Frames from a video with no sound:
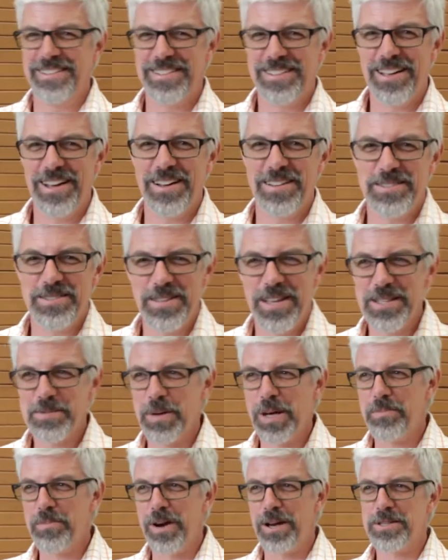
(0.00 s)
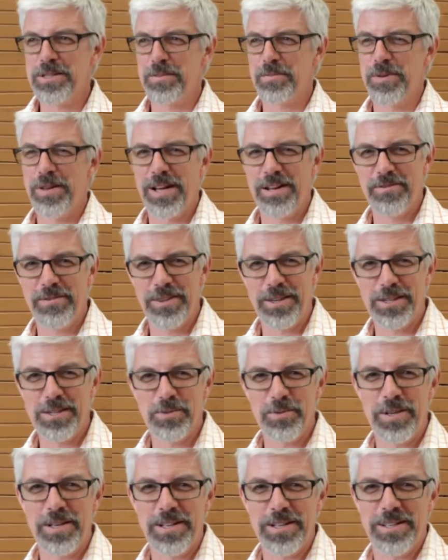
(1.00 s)
Yeah, so that's my bread supply for this
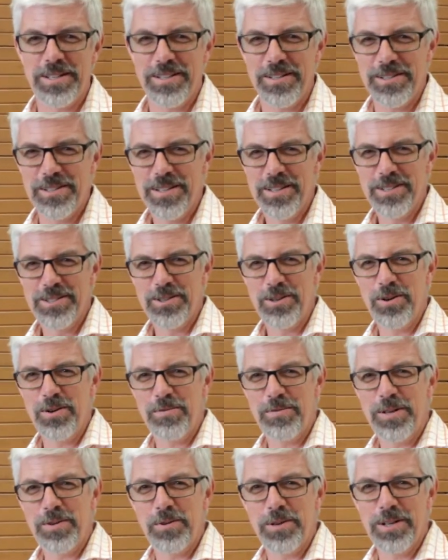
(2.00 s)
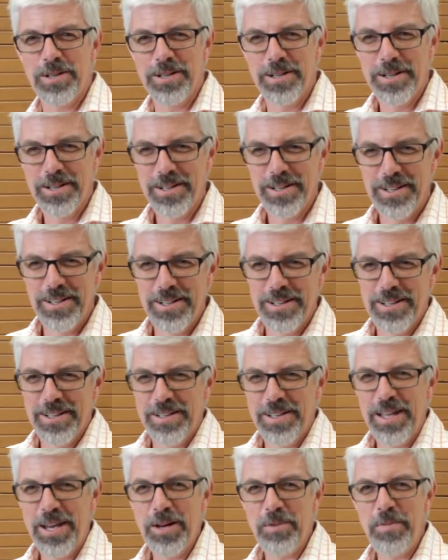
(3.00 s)
week. So hopefully we're,
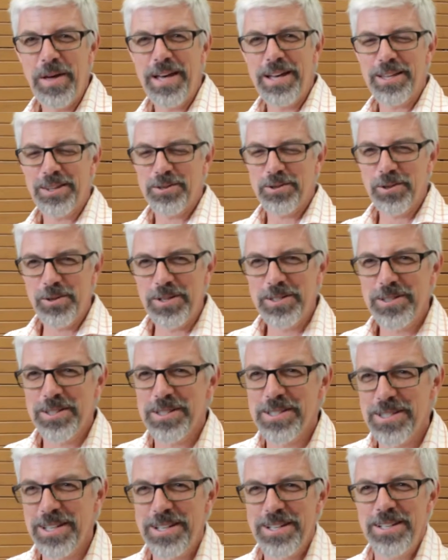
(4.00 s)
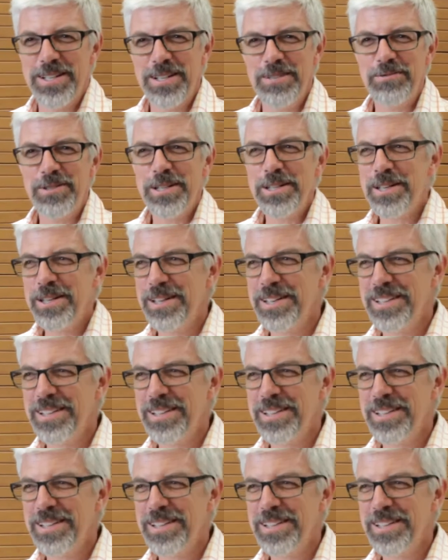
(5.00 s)
it'll make it through until Sunday evening.